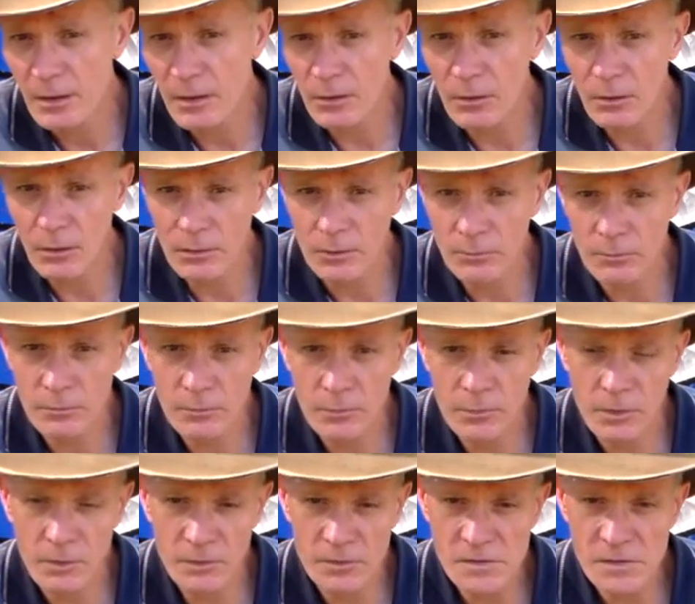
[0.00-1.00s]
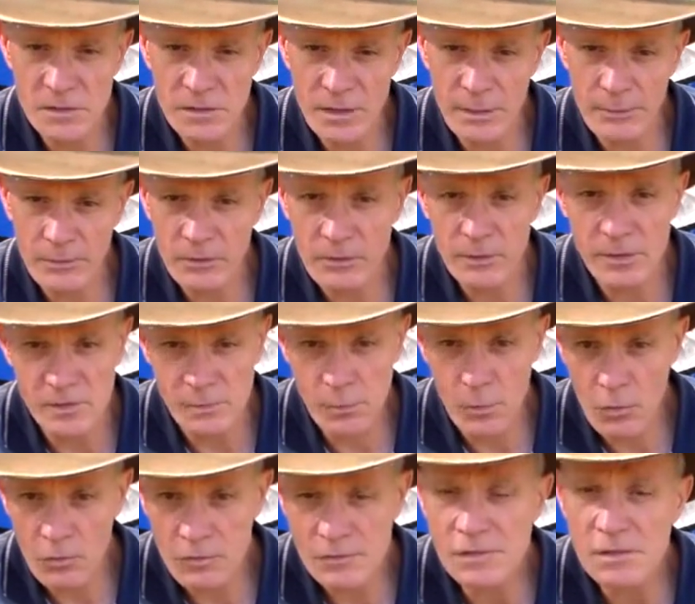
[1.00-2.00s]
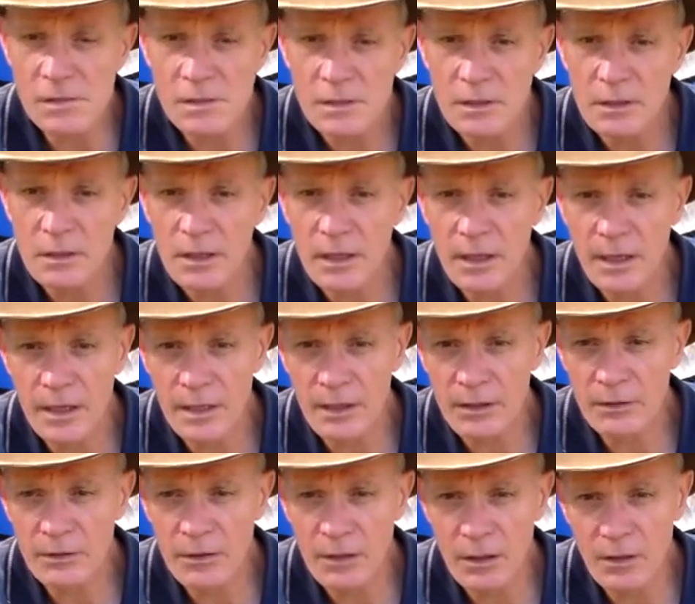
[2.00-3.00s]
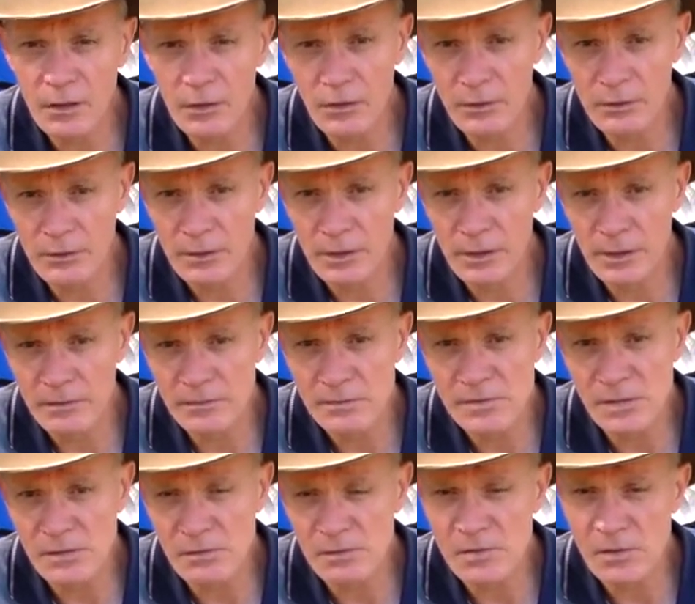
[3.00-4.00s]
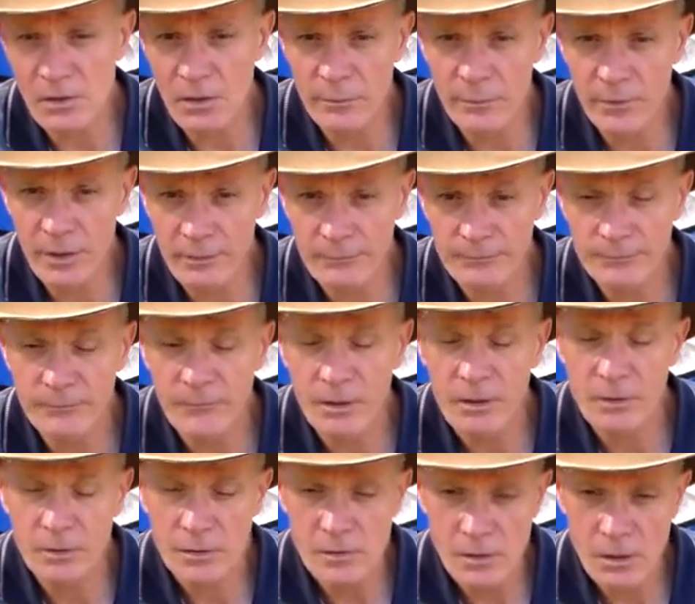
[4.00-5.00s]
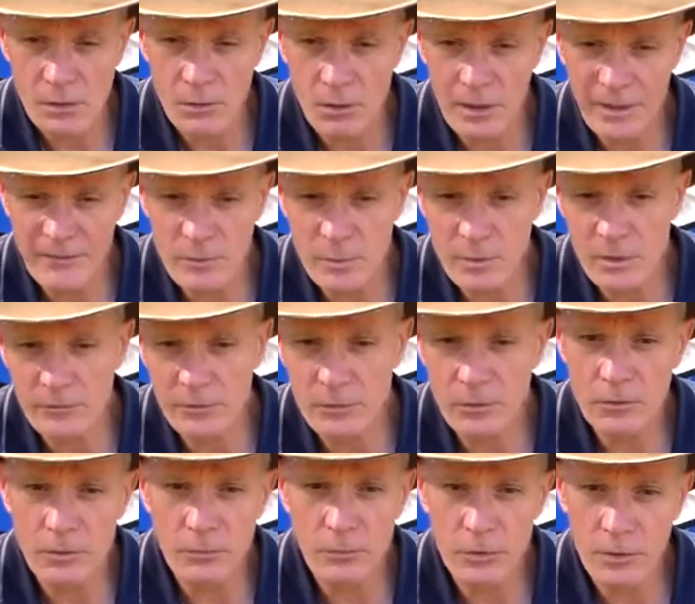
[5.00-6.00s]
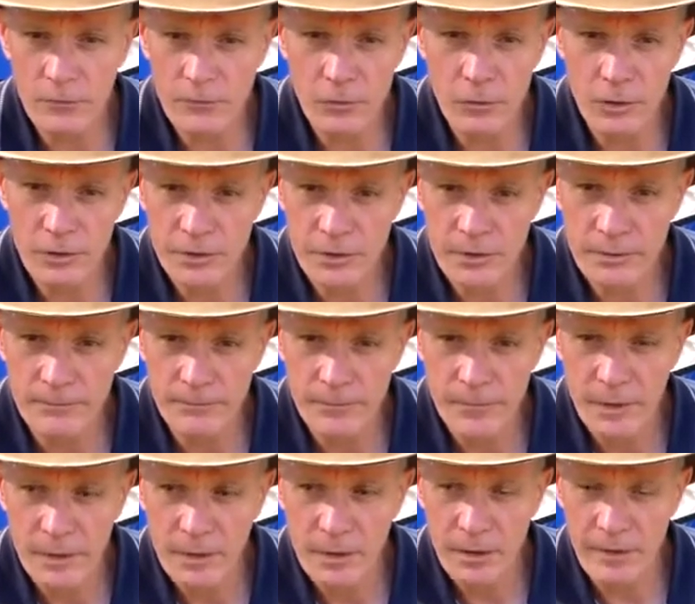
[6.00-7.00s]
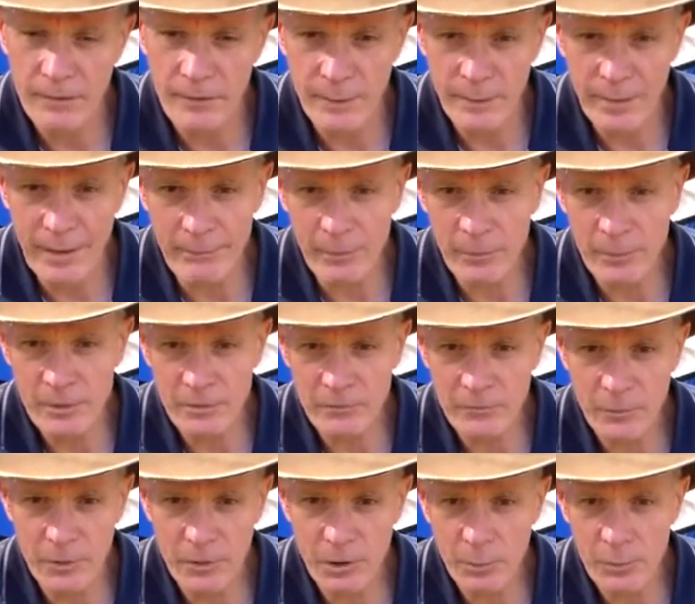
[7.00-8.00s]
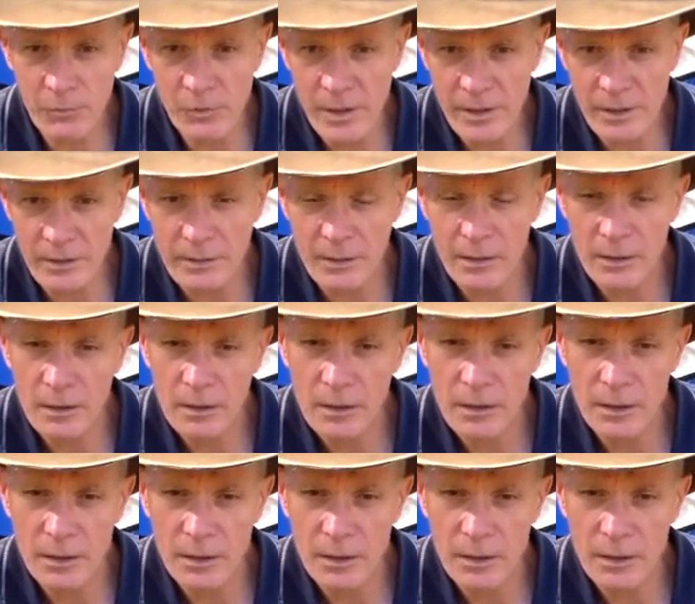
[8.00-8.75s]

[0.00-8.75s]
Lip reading: on CW, that's Morse, and on a single sideband. So I'll give you a bit of a look at what I've got here, and then maybe a bit of my operating,